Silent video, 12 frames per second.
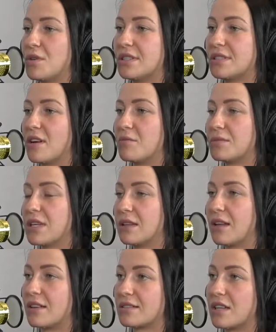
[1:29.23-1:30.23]
always something
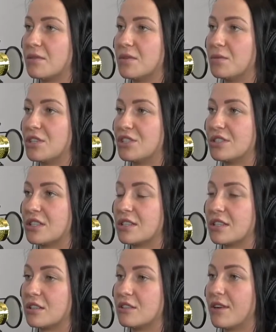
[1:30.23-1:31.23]
that someone wishes that they
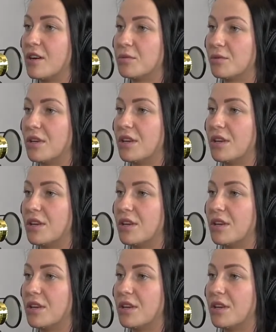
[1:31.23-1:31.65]
could have helped